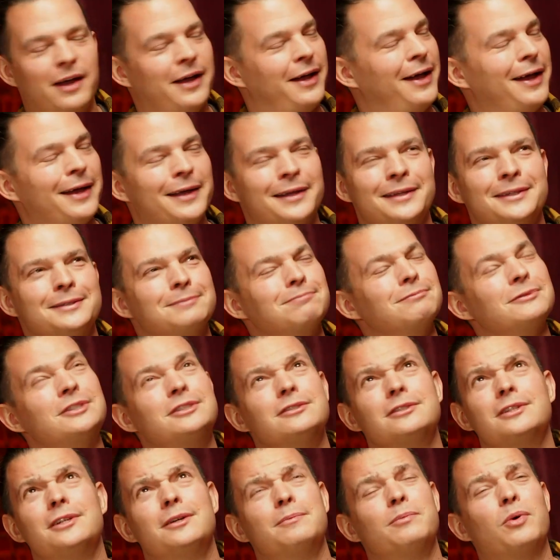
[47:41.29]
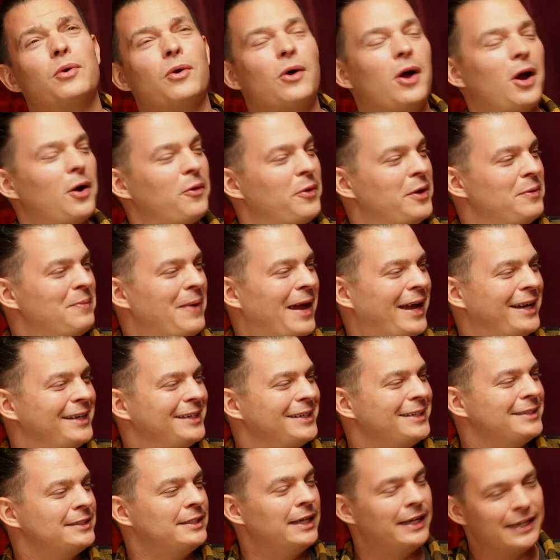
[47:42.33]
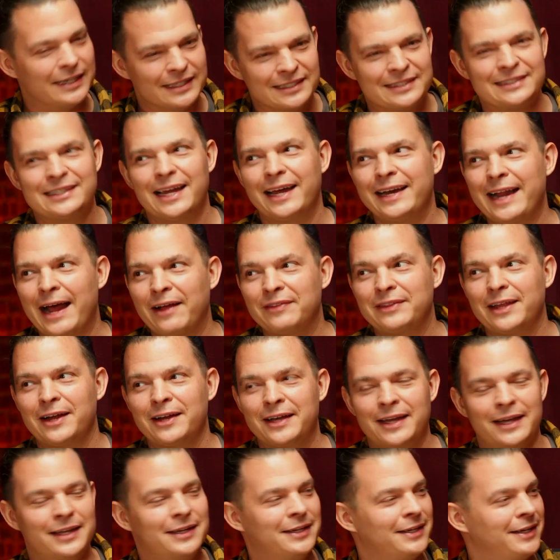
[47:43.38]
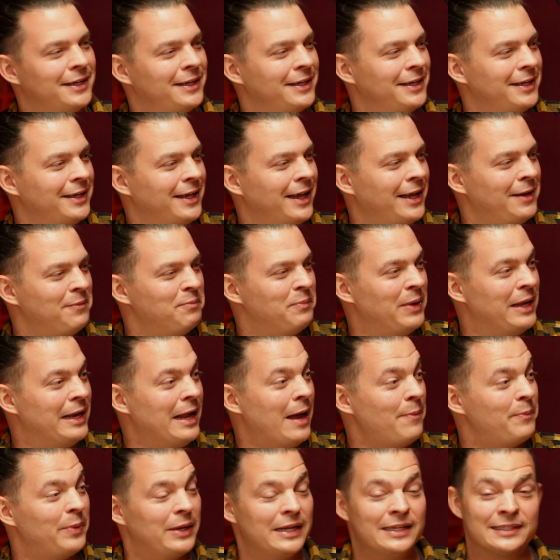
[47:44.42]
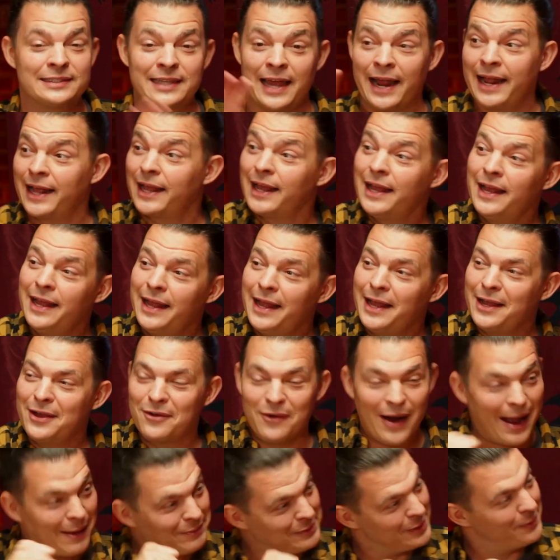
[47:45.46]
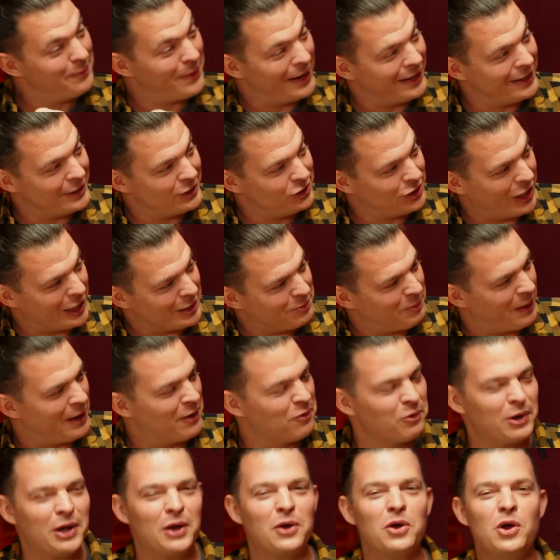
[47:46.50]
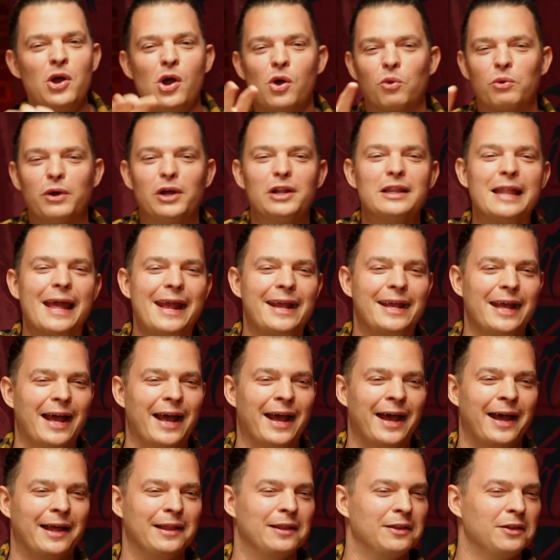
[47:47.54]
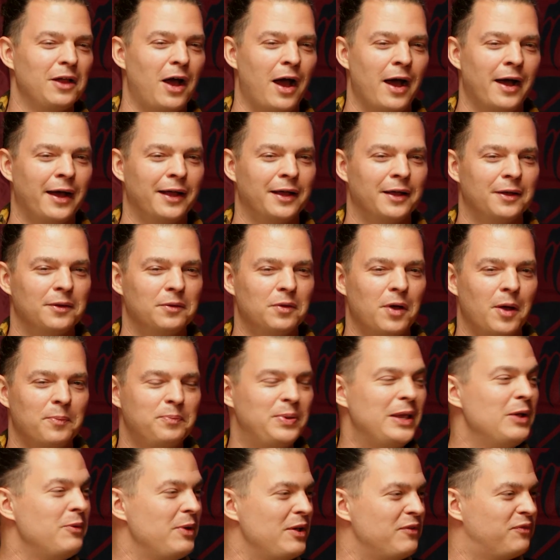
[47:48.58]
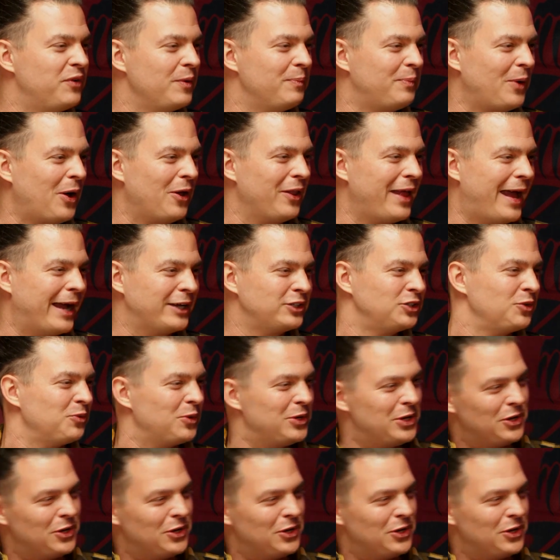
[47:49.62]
uh, poor Harwin, man, seeing his son out there getting getting beat up, and he's like, he grabs him by the chest plate. Real, real like uh, uh, a peewee football action where